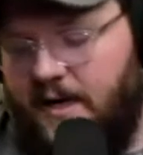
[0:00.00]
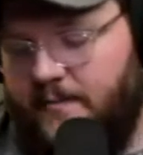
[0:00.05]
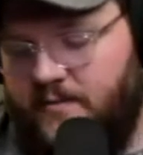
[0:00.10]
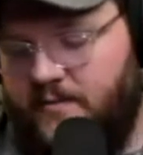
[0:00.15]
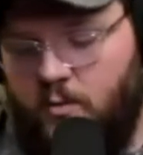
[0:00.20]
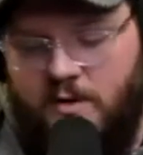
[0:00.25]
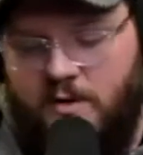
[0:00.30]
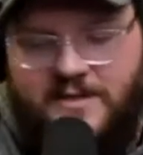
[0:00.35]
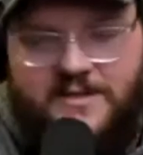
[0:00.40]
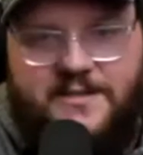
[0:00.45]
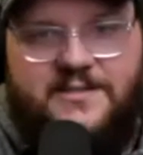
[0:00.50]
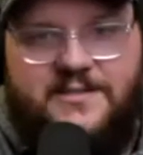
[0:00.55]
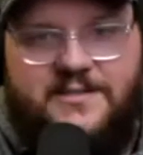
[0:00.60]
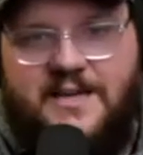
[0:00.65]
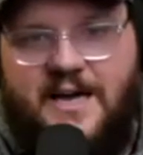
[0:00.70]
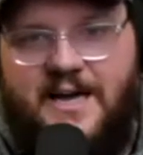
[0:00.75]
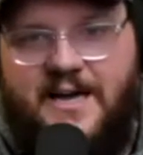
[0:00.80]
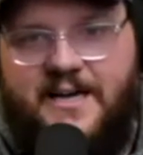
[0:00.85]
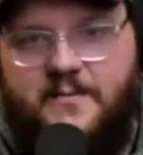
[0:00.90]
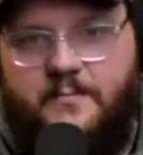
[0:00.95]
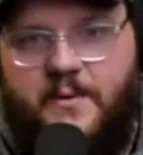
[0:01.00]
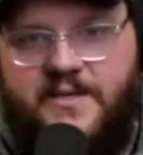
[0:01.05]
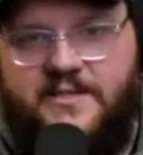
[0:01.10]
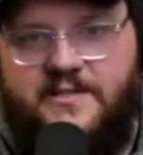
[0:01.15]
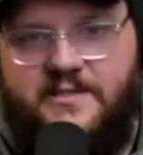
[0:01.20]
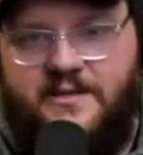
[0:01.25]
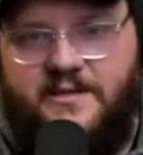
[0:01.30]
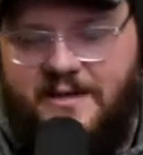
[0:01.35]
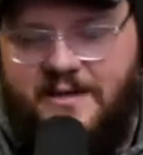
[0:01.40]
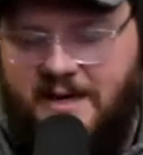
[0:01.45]
You want to decide based
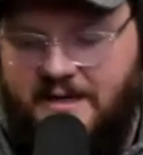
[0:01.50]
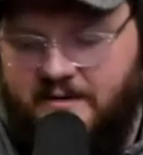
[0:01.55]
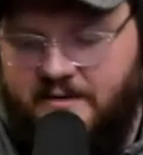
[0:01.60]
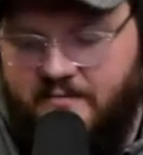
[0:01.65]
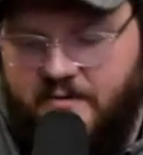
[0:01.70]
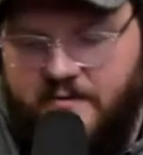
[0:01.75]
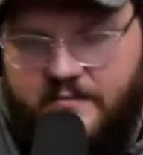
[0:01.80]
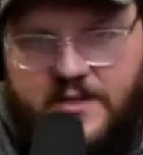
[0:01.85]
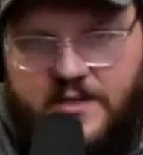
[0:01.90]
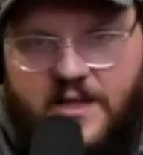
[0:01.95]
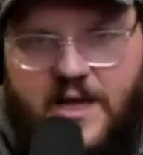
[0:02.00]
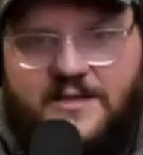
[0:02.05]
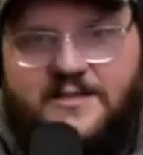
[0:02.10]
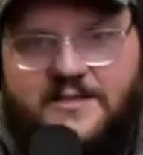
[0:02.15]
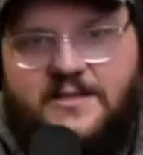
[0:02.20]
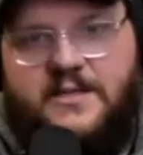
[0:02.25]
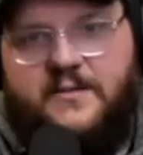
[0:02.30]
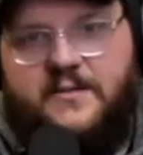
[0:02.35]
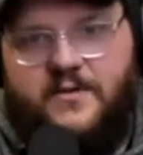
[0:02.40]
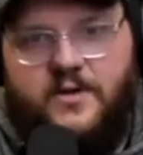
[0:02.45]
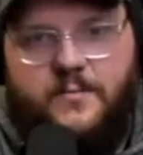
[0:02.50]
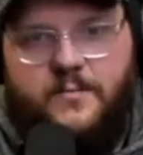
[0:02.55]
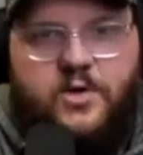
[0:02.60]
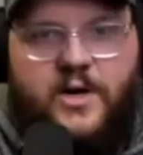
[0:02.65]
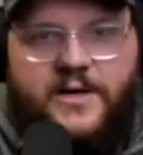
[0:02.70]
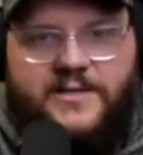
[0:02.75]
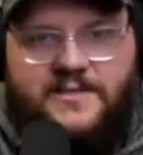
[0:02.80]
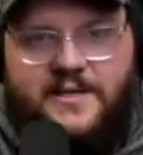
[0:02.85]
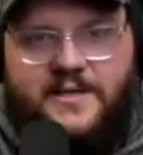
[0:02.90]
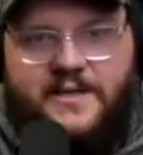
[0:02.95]
on kind of the velocity of your
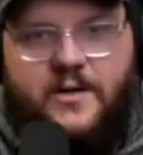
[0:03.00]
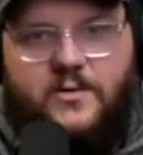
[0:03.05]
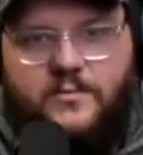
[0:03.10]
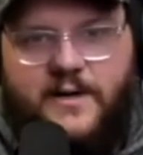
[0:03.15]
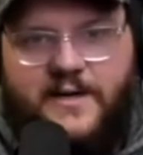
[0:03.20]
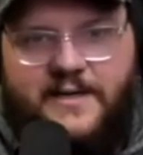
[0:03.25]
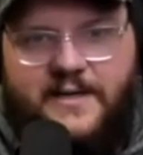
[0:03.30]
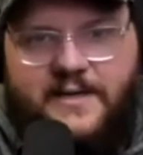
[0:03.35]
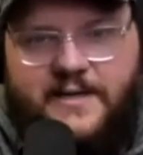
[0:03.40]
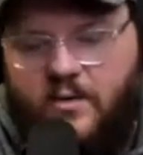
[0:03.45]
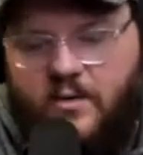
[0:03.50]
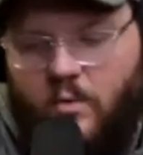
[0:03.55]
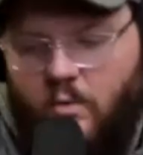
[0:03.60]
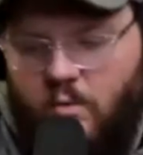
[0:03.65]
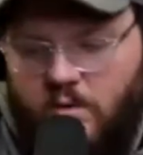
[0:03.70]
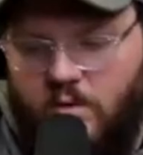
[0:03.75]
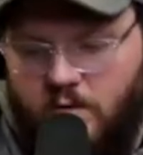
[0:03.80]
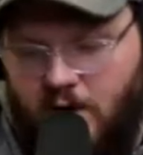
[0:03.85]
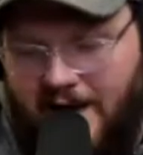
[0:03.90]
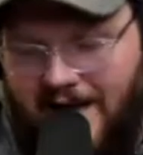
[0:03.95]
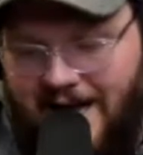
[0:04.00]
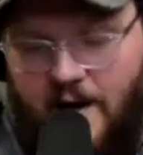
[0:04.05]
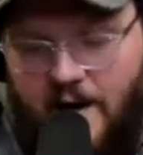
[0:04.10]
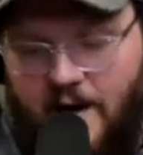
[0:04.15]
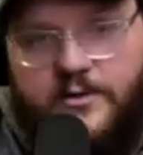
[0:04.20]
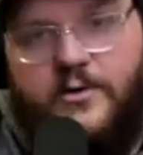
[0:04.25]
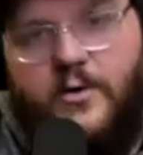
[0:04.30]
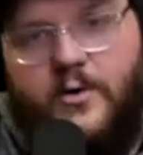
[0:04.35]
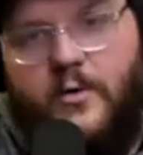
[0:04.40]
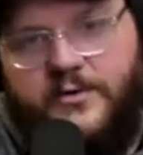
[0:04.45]
pricing already or how
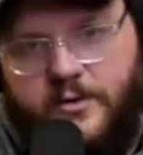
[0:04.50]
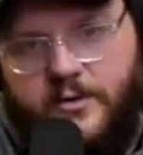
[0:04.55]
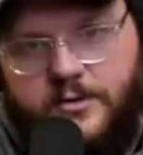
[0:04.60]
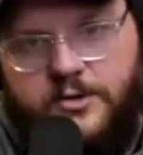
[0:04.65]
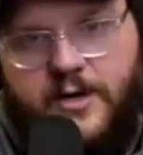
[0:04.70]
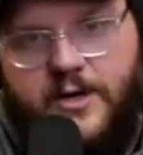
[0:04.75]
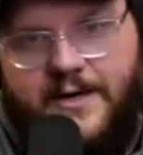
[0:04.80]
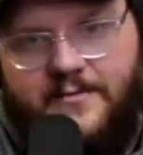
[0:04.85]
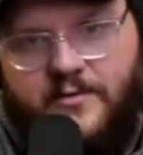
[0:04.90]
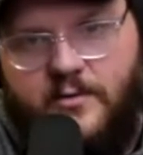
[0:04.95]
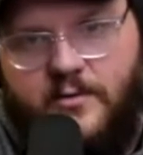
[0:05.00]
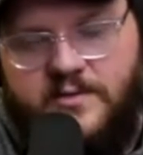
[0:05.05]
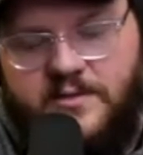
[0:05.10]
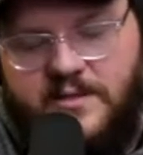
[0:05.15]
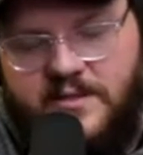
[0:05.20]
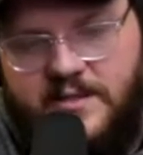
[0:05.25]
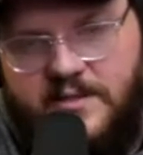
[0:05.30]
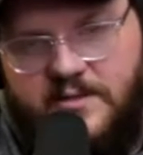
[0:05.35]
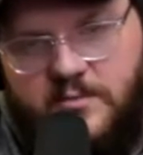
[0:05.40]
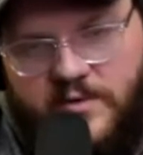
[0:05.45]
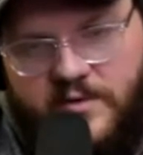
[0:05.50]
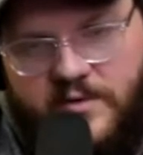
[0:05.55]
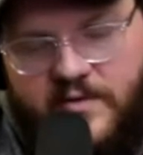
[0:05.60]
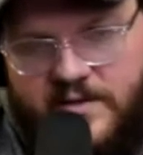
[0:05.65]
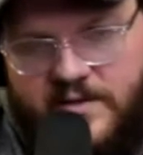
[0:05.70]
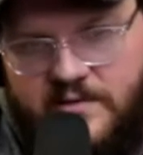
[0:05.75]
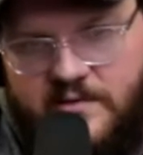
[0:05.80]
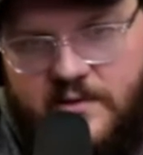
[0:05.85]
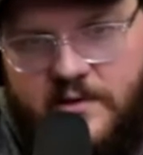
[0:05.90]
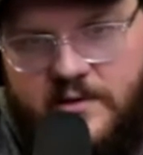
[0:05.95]
you're going to attract those leads, what
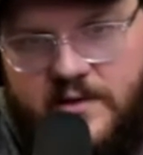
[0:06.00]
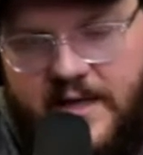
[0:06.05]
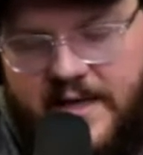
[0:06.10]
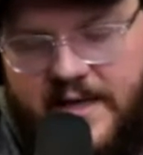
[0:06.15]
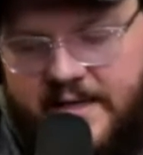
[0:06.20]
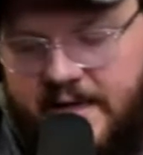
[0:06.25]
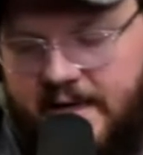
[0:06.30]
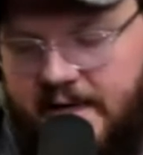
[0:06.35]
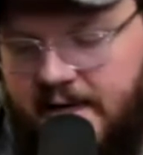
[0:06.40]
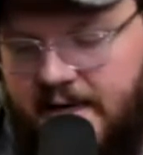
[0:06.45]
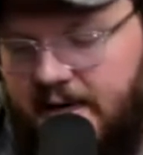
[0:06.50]
things look like.